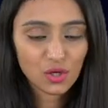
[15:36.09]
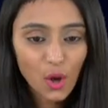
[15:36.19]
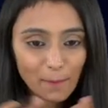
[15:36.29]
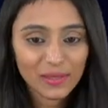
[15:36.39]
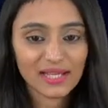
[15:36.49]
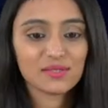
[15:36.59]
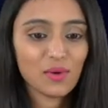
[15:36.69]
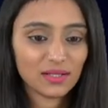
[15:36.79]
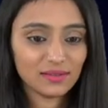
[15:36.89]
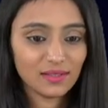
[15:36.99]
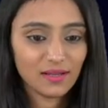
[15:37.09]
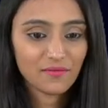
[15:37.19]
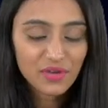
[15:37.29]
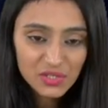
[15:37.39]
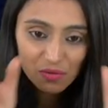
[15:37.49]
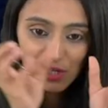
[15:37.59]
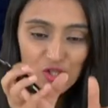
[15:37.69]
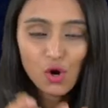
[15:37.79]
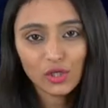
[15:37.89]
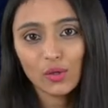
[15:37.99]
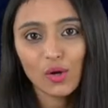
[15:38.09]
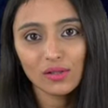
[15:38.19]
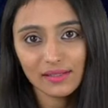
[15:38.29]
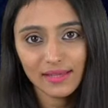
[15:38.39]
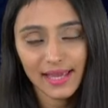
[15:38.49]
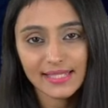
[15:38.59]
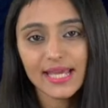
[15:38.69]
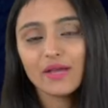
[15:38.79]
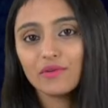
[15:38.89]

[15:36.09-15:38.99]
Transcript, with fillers: a complex one. First, we will jot down all the things.